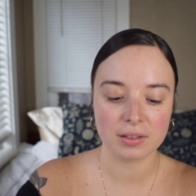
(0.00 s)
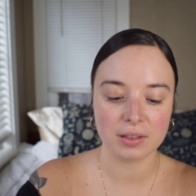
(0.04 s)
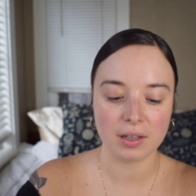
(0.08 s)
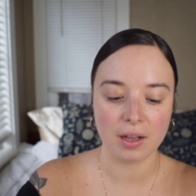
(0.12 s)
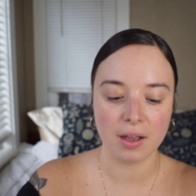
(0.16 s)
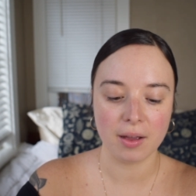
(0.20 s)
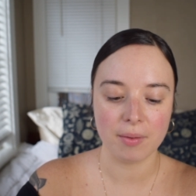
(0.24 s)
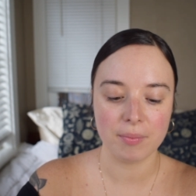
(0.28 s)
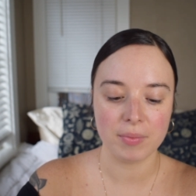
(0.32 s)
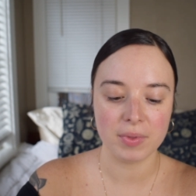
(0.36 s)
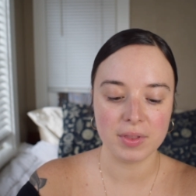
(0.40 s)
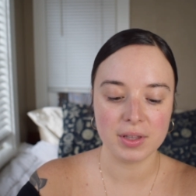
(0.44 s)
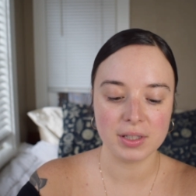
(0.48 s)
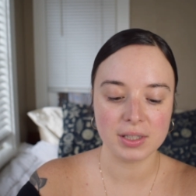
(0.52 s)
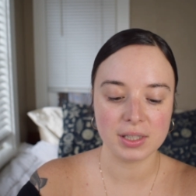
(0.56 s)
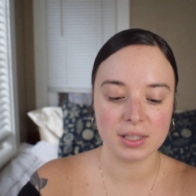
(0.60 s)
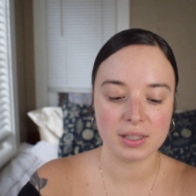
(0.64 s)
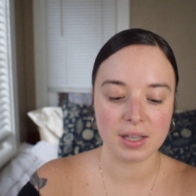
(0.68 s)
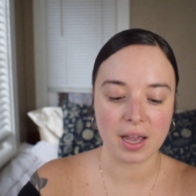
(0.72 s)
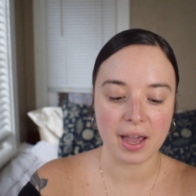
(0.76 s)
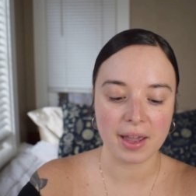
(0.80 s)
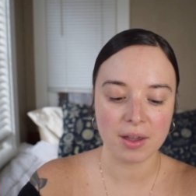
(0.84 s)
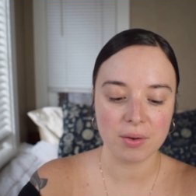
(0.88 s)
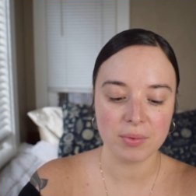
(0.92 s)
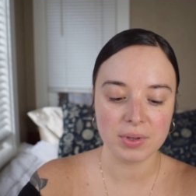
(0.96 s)
Um, this
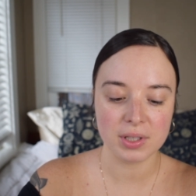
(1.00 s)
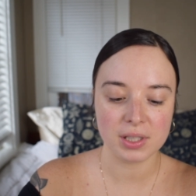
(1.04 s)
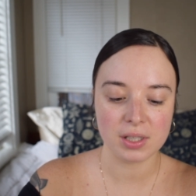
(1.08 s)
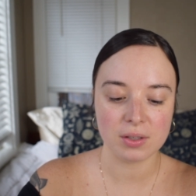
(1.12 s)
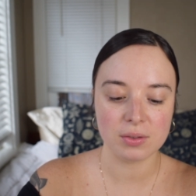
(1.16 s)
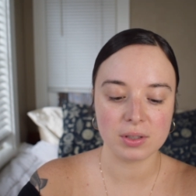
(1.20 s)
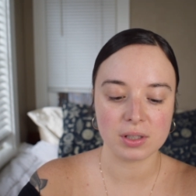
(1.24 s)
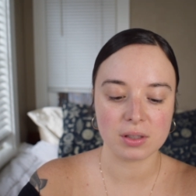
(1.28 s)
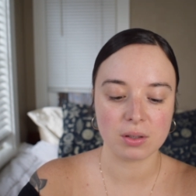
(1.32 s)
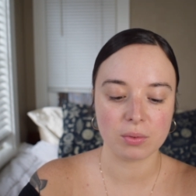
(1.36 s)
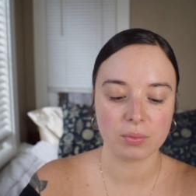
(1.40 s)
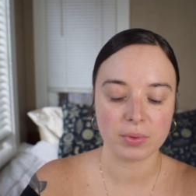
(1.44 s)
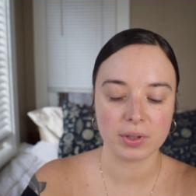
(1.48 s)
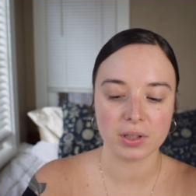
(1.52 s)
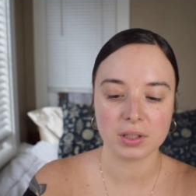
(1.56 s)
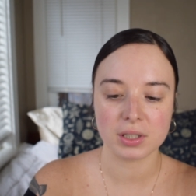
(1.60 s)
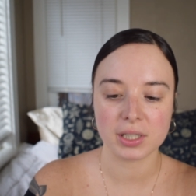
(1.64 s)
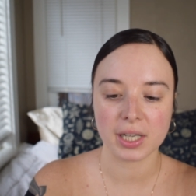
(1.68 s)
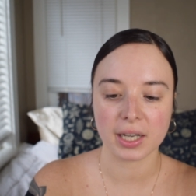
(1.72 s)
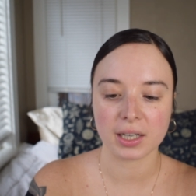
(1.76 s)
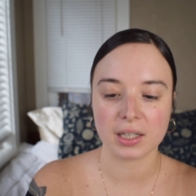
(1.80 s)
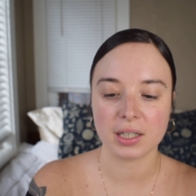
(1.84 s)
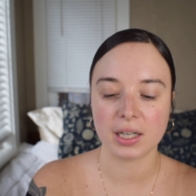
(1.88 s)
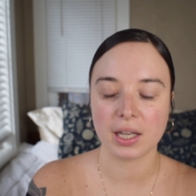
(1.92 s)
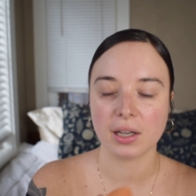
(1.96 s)
is I always use the Real
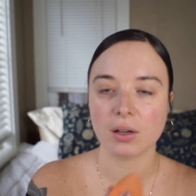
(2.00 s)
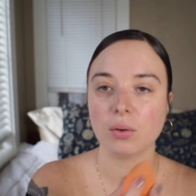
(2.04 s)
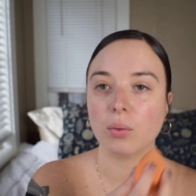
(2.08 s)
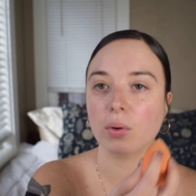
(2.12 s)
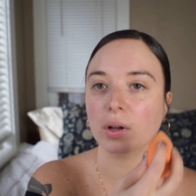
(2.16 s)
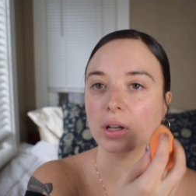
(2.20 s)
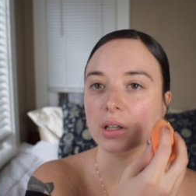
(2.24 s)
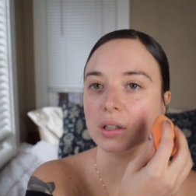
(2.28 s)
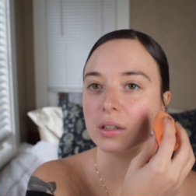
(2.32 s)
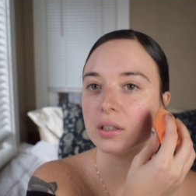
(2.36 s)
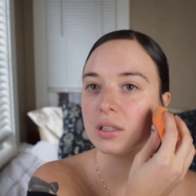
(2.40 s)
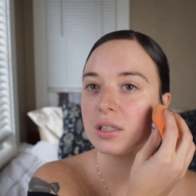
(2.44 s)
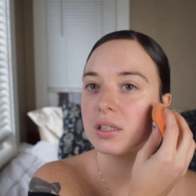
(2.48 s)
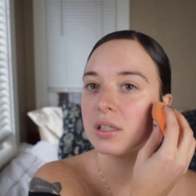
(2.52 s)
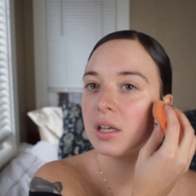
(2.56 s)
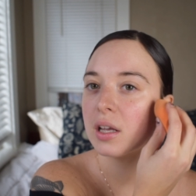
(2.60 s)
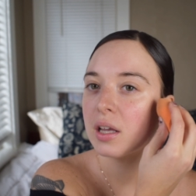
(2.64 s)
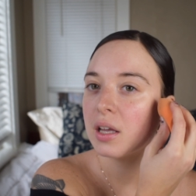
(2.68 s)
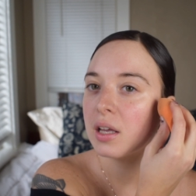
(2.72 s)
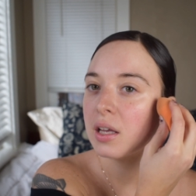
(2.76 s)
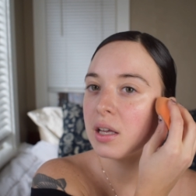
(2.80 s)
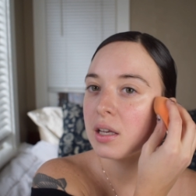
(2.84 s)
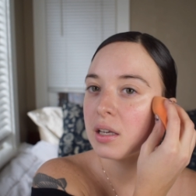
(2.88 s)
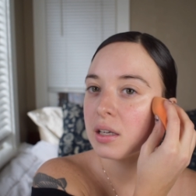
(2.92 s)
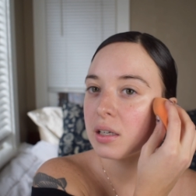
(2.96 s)
Technique ones
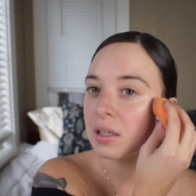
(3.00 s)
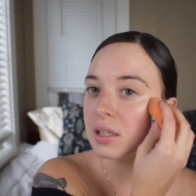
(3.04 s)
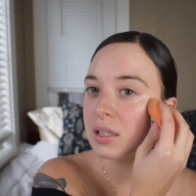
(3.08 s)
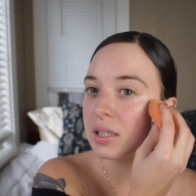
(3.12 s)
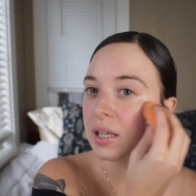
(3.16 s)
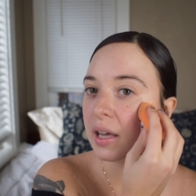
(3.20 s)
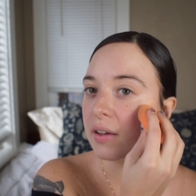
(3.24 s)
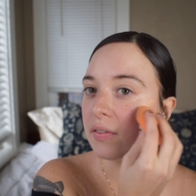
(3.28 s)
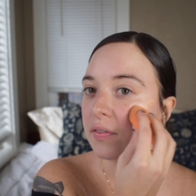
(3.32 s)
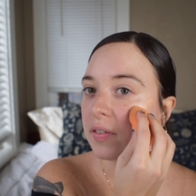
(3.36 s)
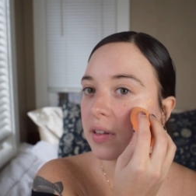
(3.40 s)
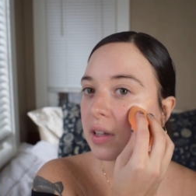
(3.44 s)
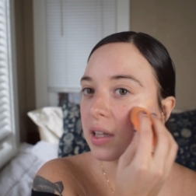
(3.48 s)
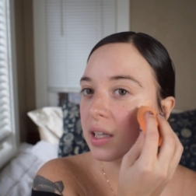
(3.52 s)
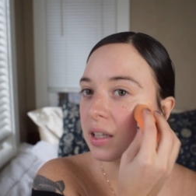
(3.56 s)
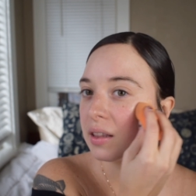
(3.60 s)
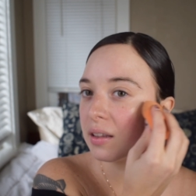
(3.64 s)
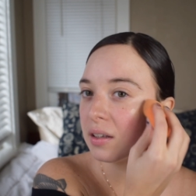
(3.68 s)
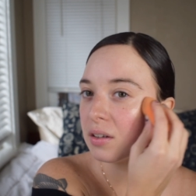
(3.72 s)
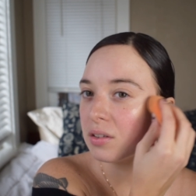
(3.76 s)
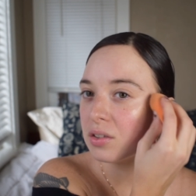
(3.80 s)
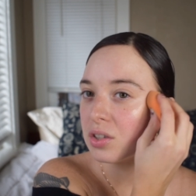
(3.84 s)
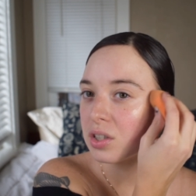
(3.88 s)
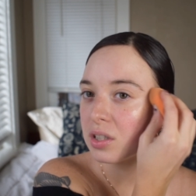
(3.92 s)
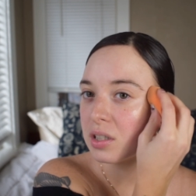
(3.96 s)
because I feel like
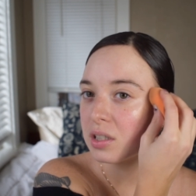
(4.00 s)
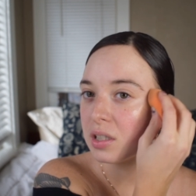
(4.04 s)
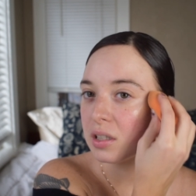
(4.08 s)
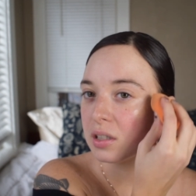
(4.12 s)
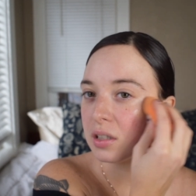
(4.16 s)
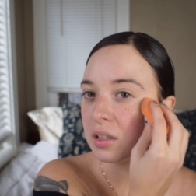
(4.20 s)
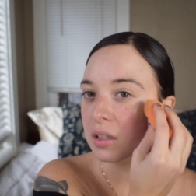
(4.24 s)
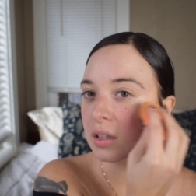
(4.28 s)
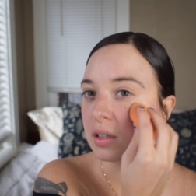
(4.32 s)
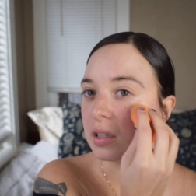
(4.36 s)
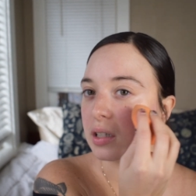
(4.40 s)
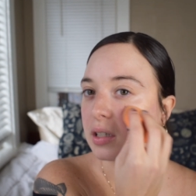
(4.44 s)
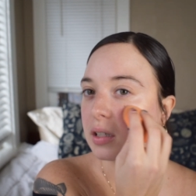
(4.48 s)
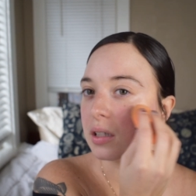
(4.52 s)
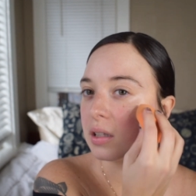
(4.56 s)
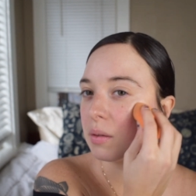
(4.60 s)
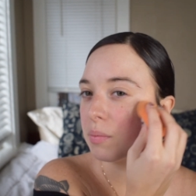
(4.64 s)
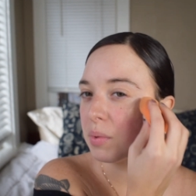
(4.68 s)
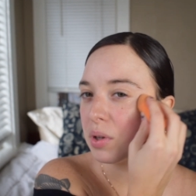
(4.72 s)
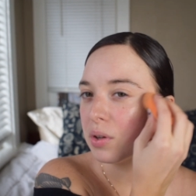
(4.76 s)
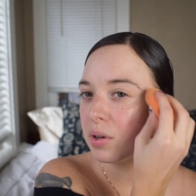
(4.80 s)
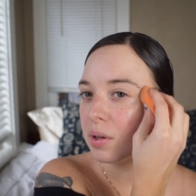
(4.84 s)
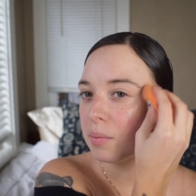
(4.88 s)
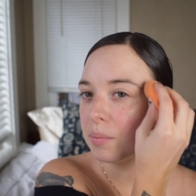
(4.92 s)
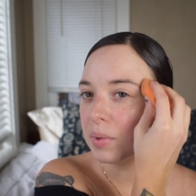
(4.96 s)
they're just as good as the
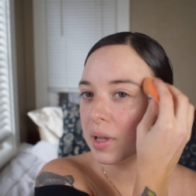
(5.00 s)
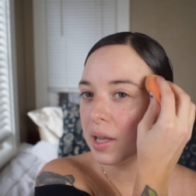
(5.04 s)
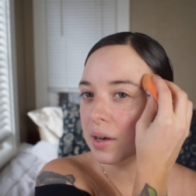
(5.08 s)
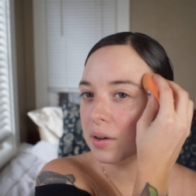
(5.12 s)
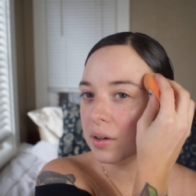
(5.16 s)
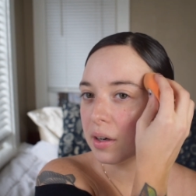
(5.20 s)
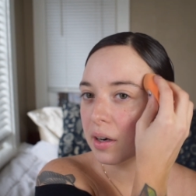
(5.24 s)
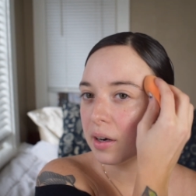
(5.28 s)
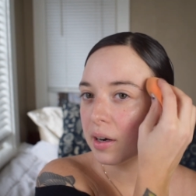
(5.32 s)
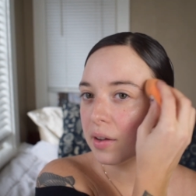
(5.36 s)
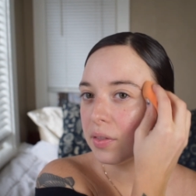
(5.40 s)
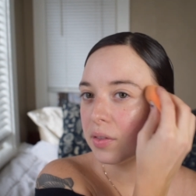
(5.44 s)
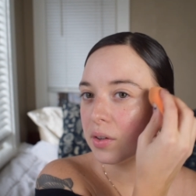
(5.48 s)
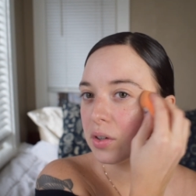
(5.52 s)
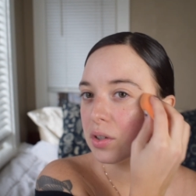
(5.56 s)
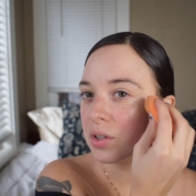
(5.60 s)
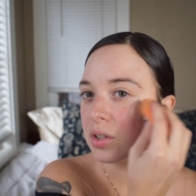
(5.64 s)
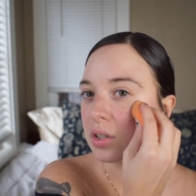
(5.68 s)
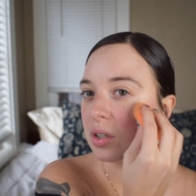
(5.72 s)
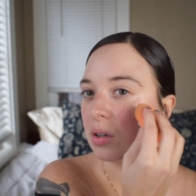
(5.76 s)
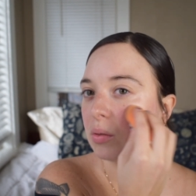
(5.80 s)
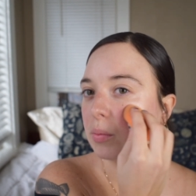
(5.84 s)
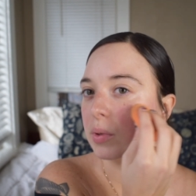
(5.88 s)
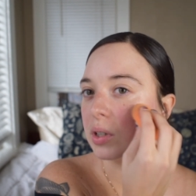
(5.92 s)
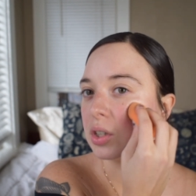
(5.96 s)
Beauty Blender and they're
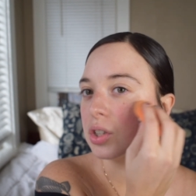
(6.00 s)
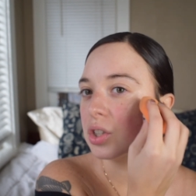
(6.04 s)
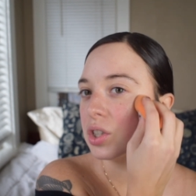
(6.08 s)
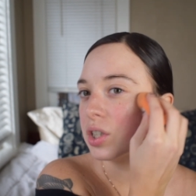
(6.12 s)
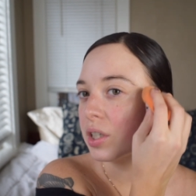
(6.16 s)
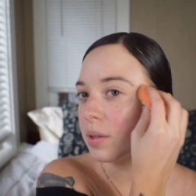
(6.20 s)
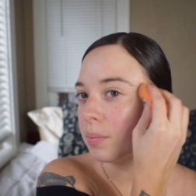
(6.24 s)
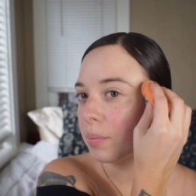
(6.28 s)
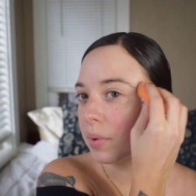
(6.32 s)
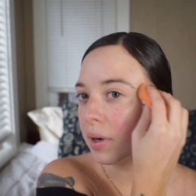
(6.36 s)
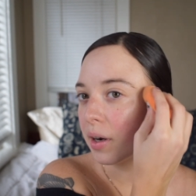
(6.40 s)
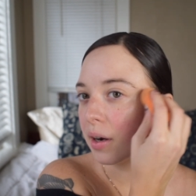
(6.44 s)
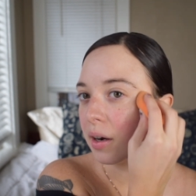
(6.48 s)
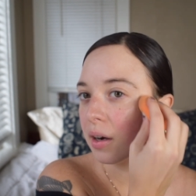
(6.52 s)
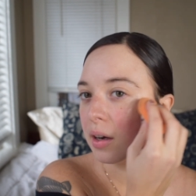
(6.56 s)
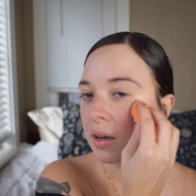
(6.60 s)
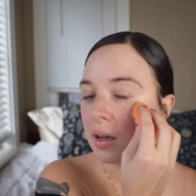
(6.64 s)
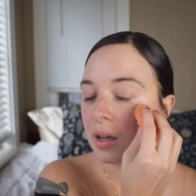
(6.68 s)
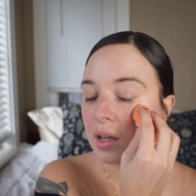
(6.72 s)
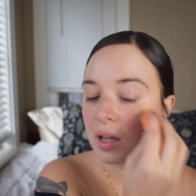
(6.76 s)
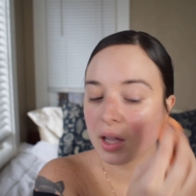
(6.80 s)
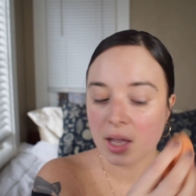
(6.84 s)
so much cheaper.